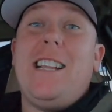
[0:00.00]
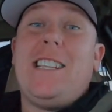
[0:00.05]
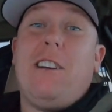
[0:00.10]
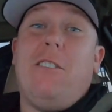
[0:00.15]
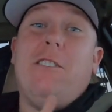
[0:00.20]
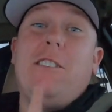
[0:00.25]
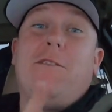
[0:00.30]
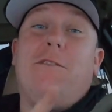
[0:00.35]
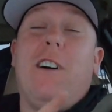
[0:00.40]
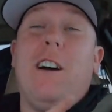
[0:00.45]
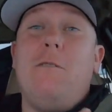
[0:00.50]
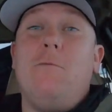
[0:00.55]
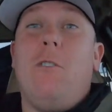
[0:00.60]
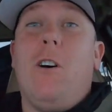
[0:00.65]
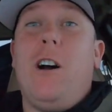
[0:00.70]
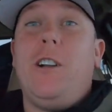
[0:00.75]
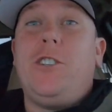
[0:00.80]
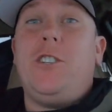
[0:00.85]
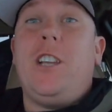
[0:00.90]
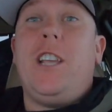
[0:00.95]
It's always fun
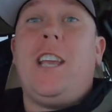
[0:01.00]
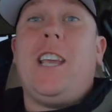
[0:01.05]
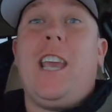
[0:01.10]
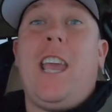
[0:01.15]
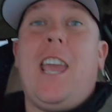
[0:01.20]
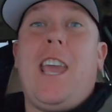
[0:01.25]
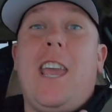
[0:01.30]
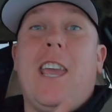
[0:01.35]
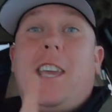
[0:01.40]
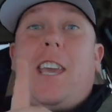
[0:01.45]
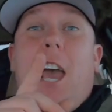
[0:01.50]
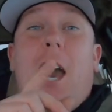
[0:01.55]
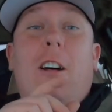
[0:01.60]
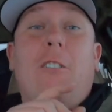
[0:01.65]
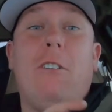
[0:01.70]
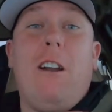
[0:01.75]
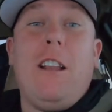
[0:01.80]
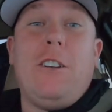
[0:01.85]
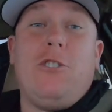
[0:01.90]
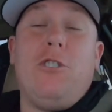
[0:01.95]
watching a
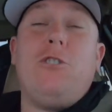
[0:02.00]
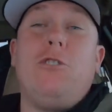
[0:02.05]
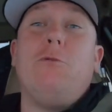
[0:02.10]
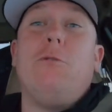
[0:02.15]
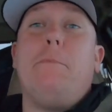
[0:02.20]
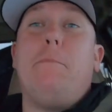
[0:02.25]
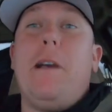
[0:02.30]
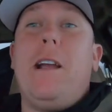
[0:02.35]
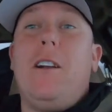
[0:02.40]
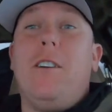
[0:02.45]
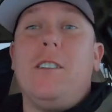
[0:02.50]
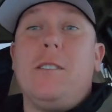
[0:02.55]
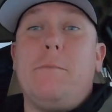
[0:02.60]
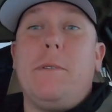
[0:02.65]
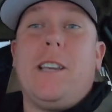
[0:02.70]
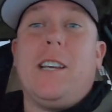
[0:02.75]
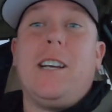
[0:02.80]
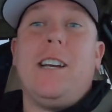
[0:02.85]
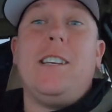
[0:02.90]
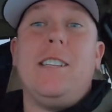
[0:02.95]
cow rancher do repairs
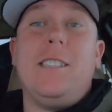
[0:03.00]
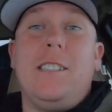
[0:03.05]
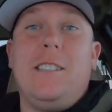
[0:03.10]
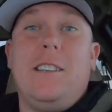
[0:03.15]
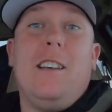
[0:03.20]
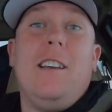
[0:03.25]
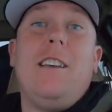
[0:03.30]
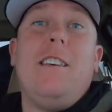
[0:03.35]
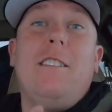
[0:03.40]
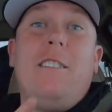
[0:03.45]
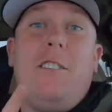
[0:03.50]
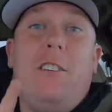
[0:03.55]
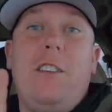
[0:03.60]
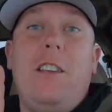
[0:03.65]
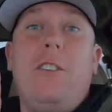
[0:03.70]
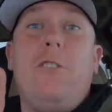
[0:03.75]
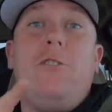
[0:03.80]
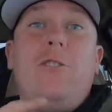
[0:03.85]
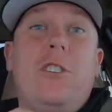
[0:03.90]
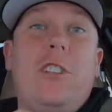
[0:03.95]
because they're
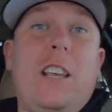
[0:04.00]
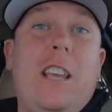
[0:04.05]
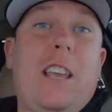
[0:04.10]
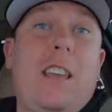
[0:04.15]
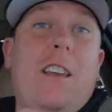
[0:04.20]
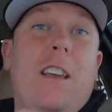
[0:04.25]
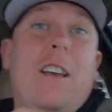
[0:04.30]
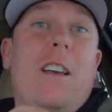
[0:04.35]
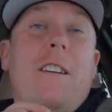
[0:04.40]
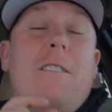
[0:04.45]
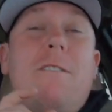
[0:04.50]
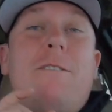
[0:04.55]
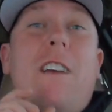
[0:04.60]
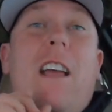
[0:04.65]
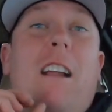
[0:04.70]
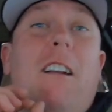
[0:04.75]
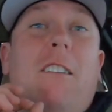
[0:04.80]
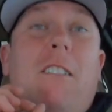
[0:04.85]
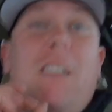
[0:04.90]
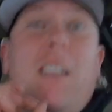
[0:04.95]
usually
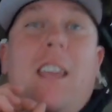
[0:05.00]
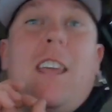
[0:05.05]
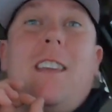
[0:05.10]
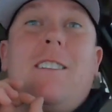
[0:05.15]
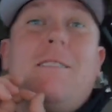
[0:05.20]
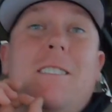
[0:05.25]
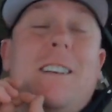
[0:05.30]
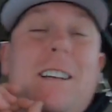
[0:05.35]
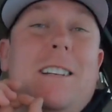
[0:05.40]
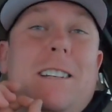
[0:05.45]
very